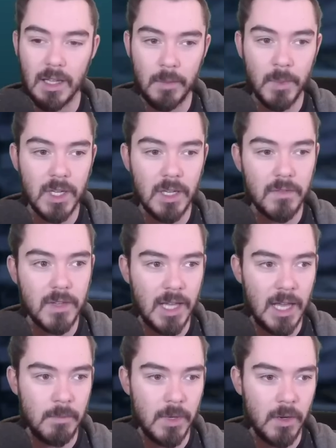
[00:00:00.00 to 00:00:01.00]
then we're going to have
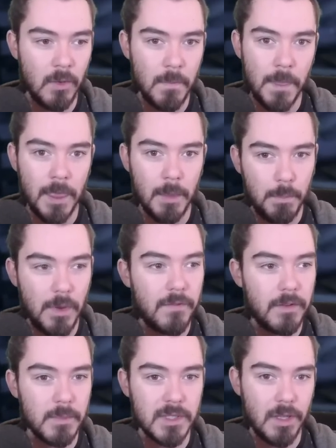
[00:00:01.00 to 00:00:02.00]
Genbo
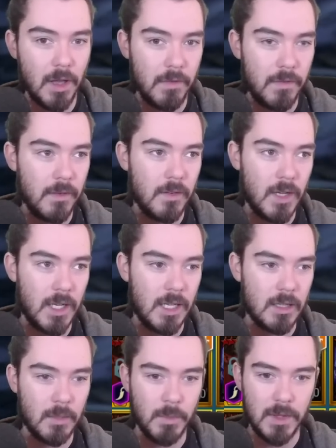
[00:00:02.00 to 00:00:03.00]
buff himself and
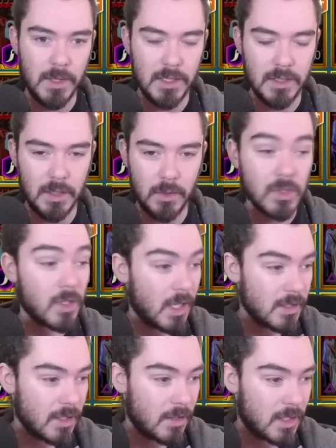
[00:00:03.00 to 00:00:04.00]
hit them with this nuke. So
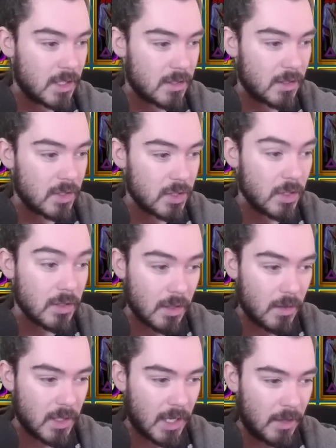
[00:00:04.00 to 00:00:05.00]
that's how this should
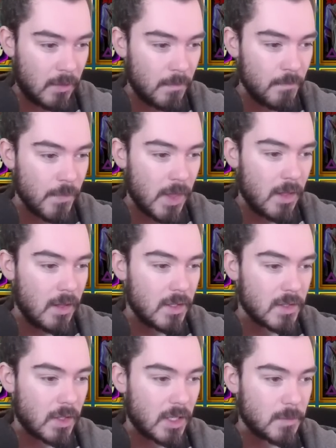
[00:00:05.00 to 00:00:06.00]
go down. So let's